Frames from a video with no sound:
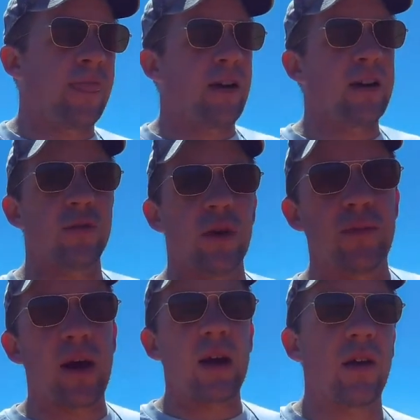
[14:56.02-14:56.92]
I just reach
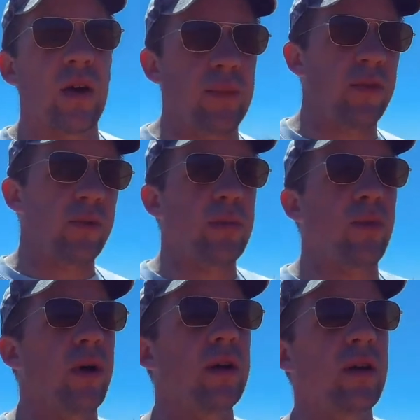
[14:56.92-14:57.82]
back and grab the
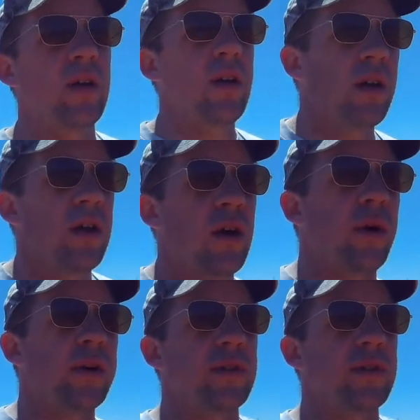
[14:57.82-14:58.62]
3-point, hoist